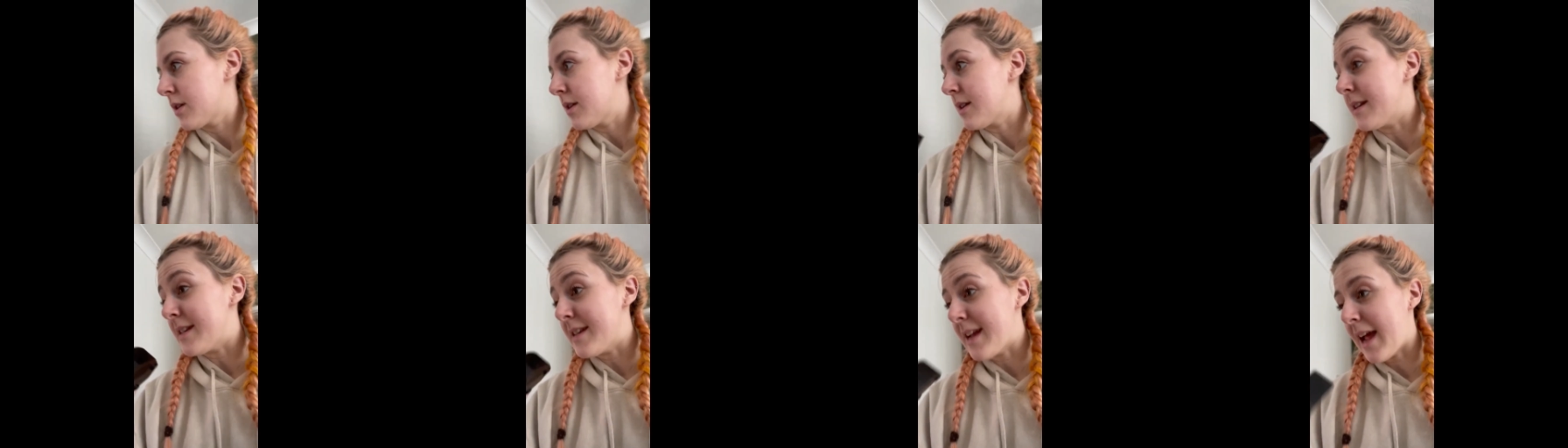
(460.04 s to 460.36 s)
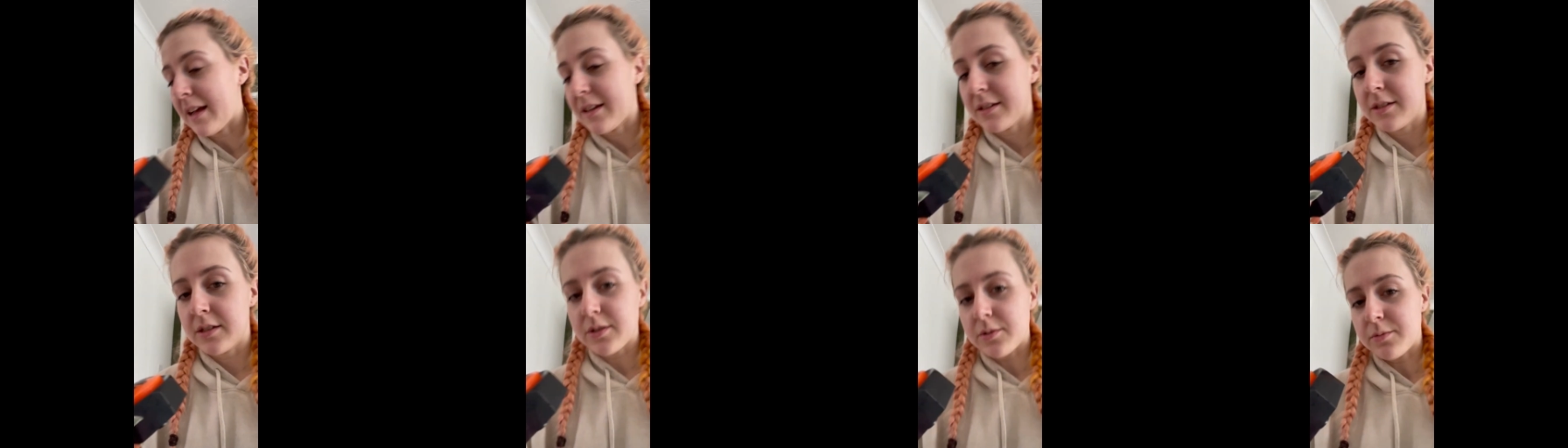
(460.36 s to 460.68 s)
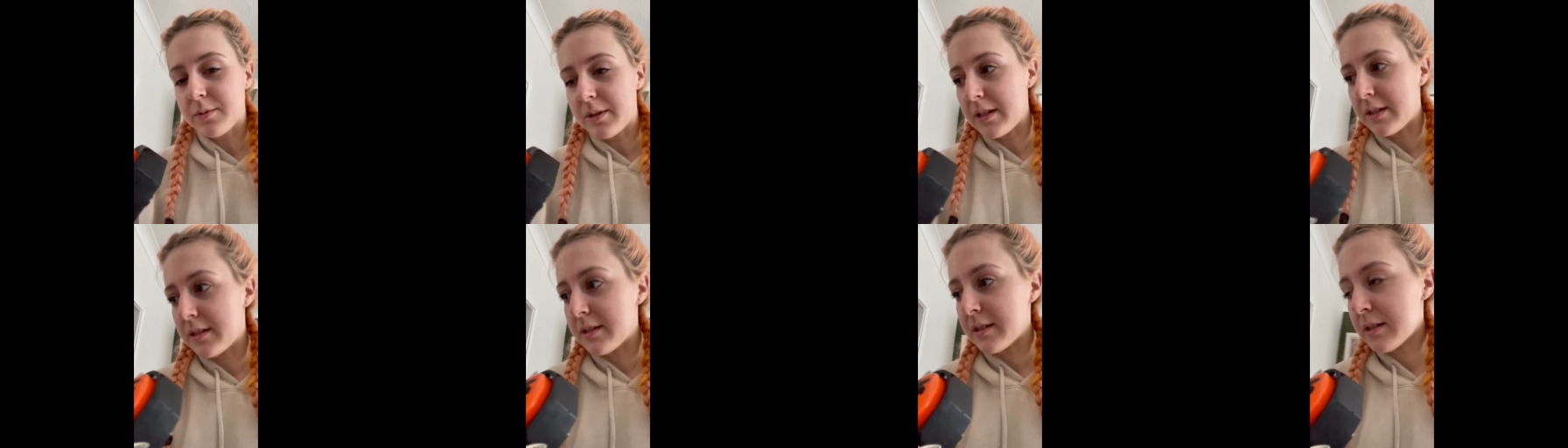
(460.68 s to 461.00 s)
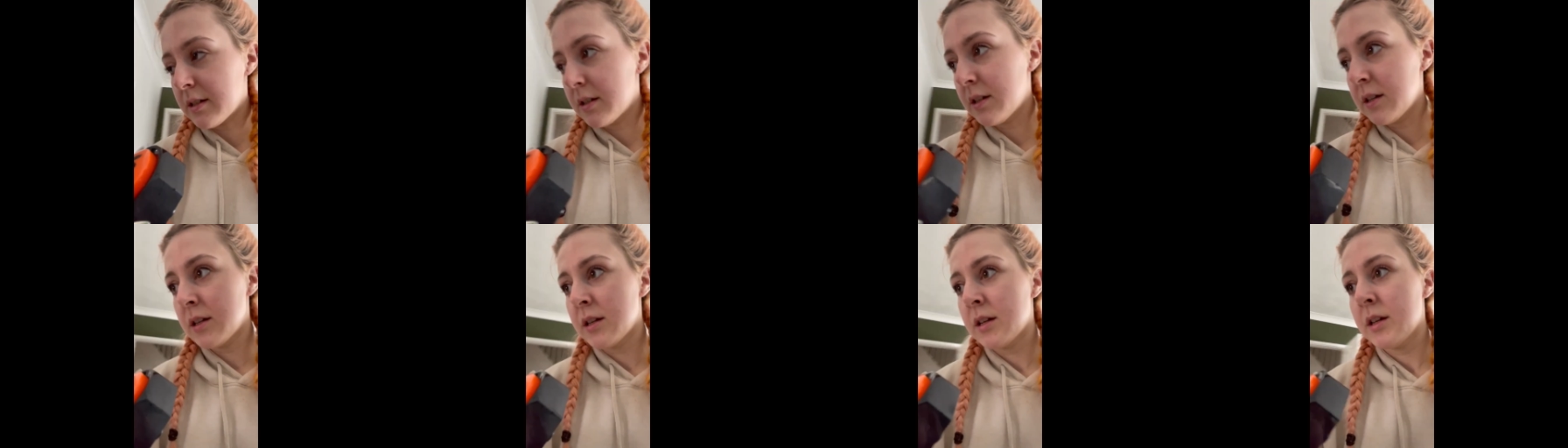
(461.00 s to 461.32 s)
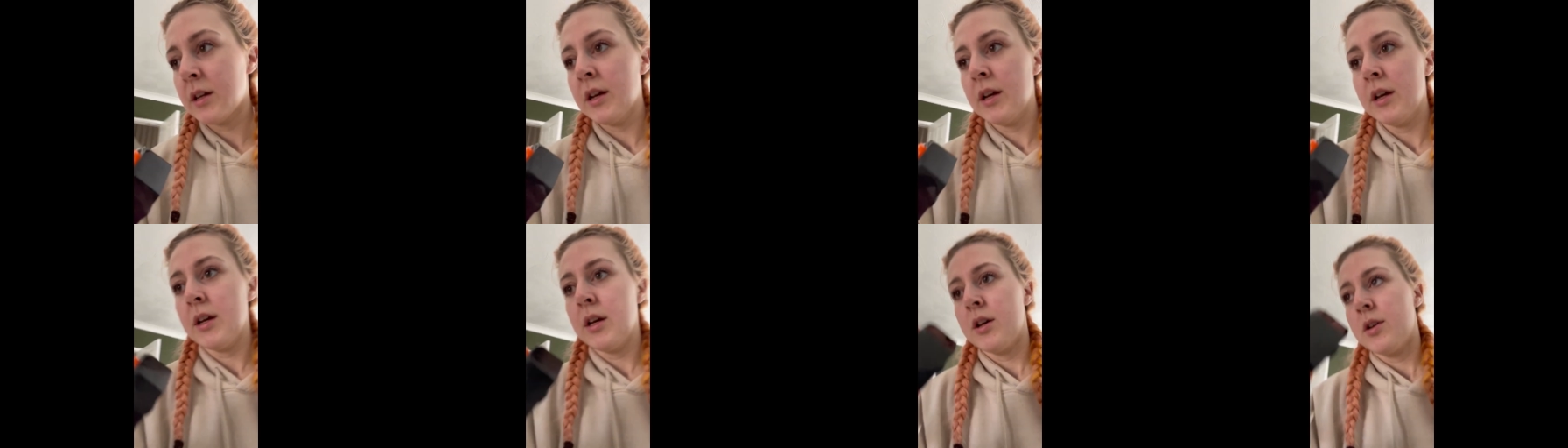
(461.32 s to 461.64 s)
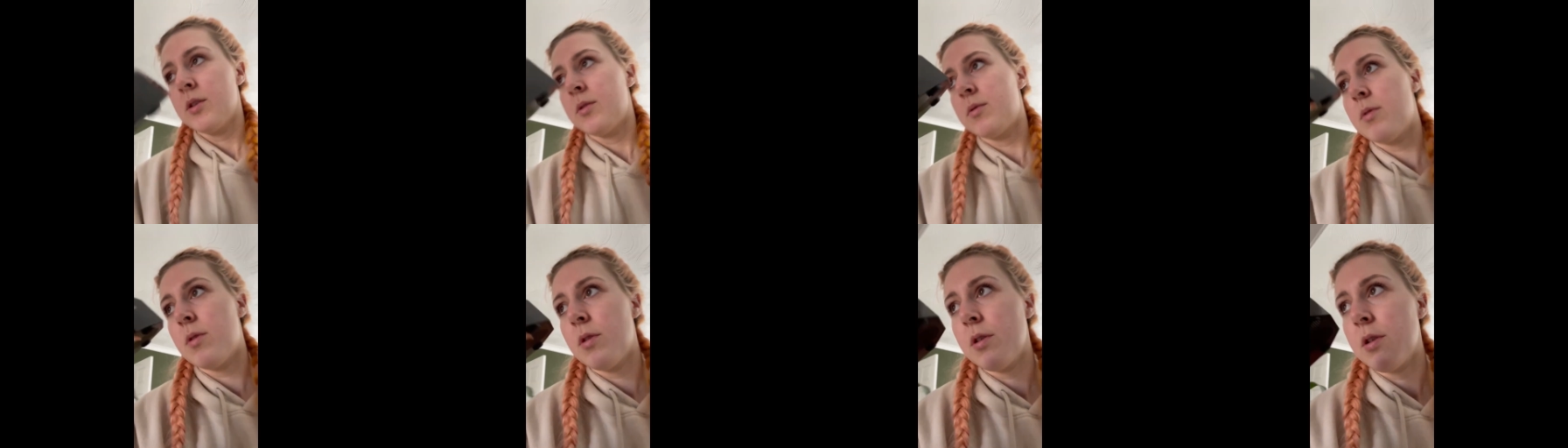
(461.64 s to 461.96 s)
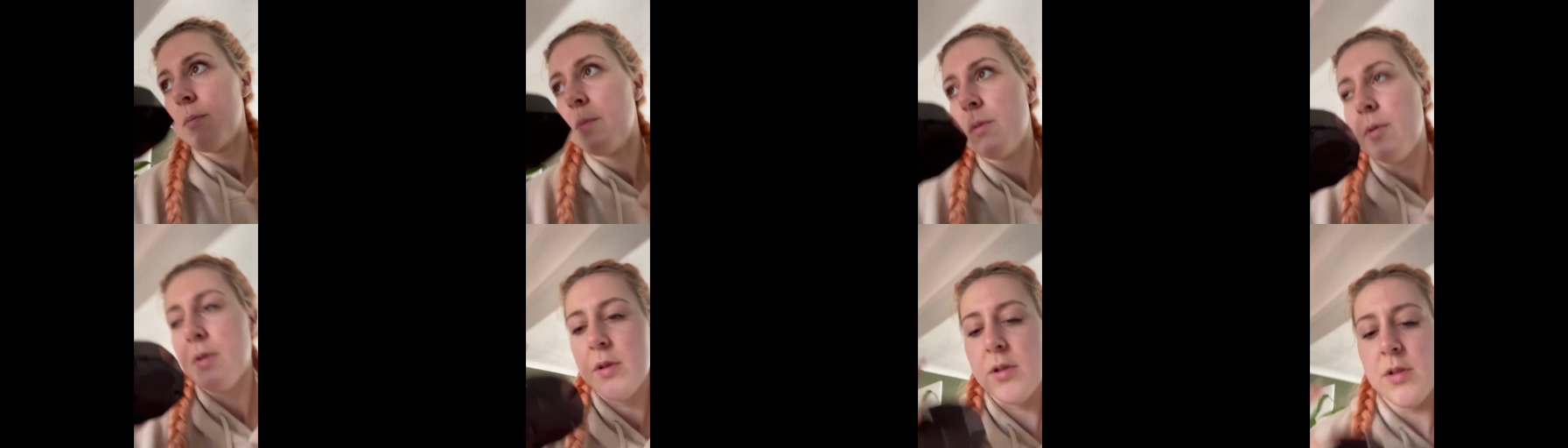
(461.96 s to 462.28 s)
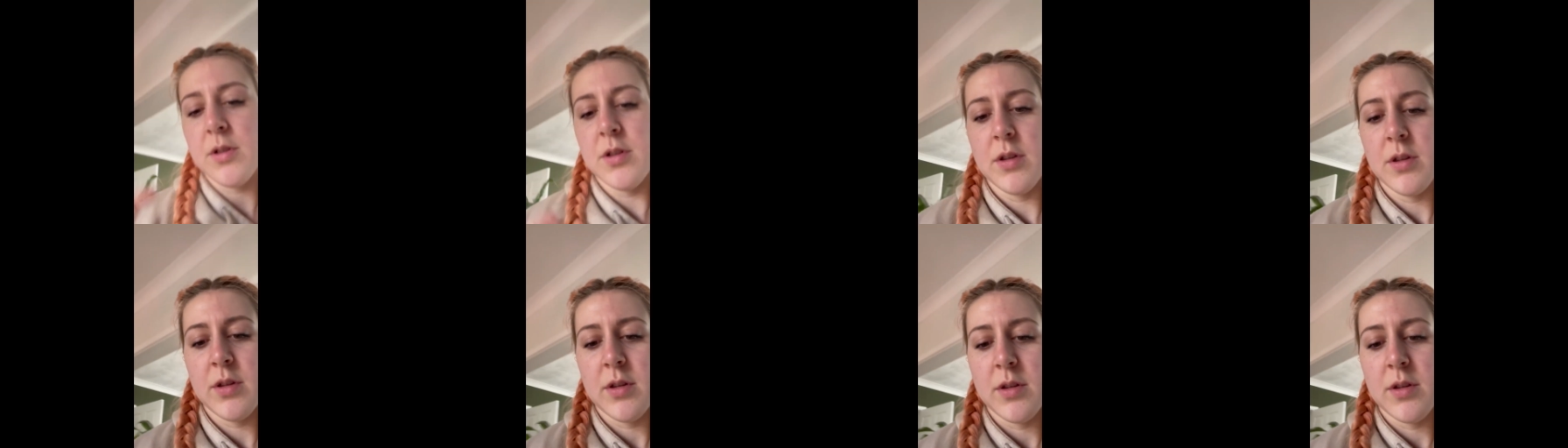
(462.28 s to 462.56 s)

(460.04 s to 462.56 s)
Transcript: next to his water bowl.